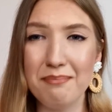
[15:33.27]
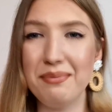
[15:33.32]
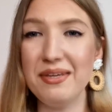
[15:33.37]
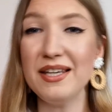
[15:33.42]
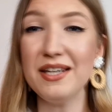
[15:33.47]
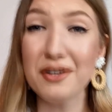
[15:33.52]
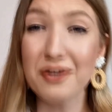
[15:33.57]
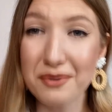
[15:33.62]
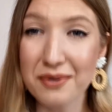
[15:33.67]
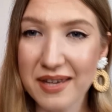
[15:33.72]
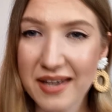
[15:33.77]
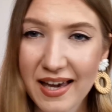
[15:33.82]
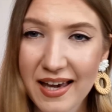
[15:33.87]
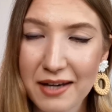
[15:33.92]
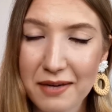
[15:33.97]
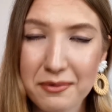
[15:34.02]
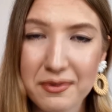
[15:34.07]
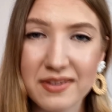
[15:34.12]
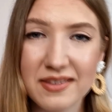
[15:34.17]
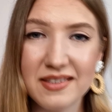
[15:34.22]
be
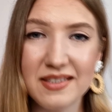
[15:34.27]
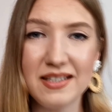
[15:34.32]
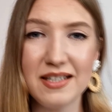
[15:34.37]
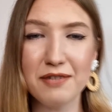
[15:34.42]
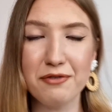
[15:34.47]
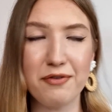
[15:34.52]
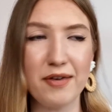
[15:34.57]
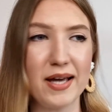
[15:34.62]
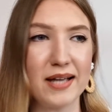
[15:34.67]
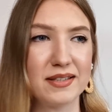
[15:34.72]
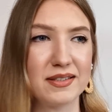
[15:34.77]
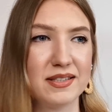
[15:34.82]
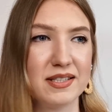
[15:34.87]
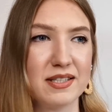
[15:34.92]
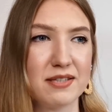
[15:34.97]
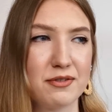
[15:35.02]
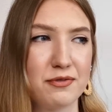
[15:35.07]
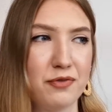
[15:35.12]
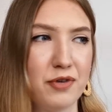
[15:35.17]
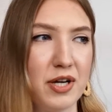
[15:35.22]
okay with the effect
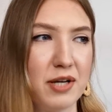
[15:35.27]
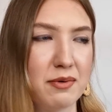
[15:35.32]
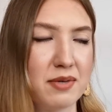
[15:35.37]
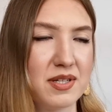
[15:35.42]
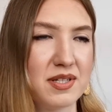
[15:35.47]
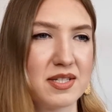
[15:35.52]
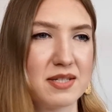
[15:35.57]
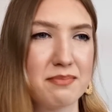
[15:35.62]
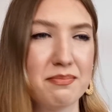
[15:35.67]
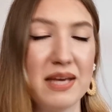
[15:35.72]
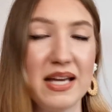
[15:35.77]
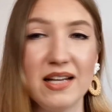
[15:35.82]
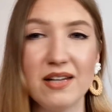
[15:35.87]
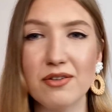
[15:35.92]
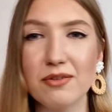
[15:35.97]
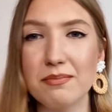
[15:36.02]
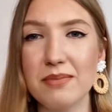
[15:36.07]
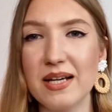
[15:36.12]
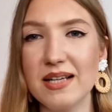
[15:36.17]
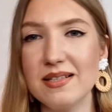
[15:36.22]
this fragrance made
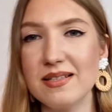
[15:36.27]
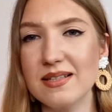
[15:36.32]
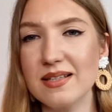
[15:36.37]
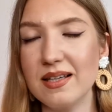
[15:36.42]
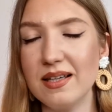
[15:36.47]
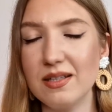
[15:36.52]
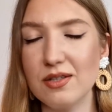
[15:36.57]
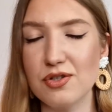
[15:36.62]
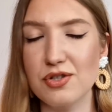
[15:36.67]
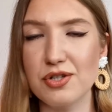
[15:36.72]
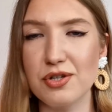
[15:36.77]
on my skin,